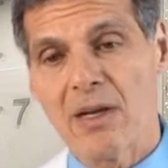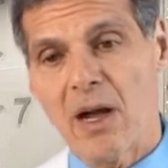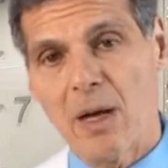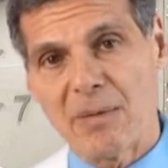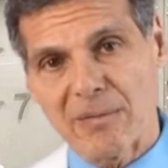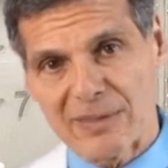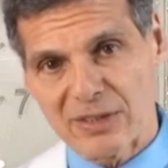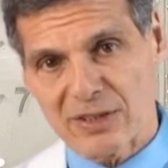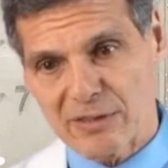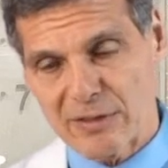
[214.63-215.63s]
All my
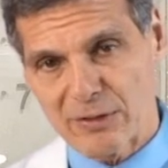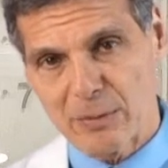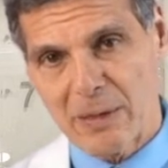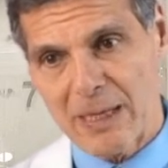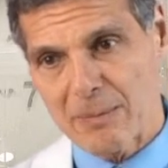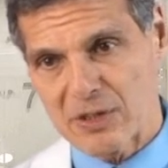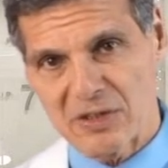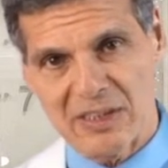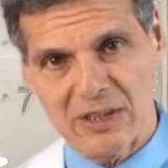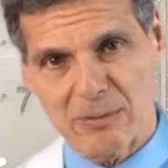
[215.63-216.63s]
research review papers
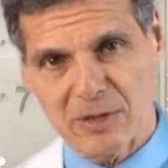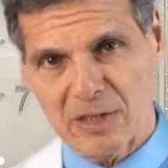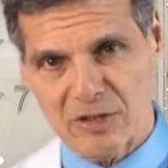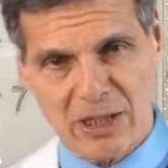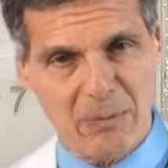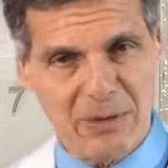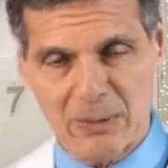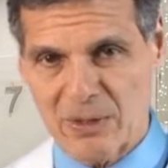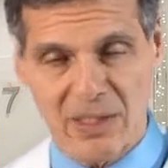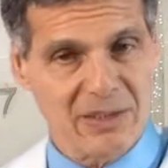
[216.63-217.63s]
and teaching materials are
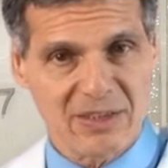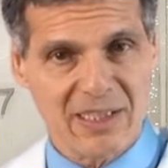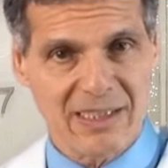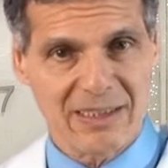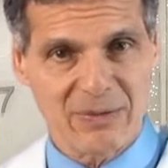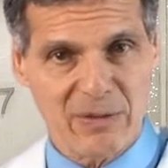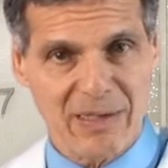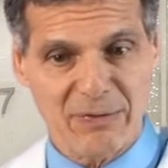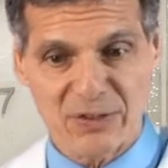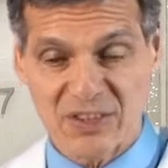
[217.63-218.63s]
complete with all the scientific
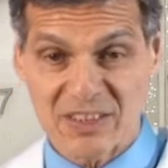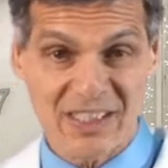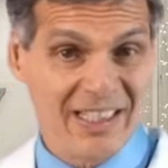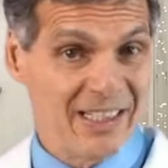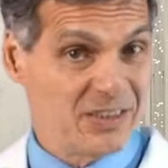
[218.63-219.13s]
references,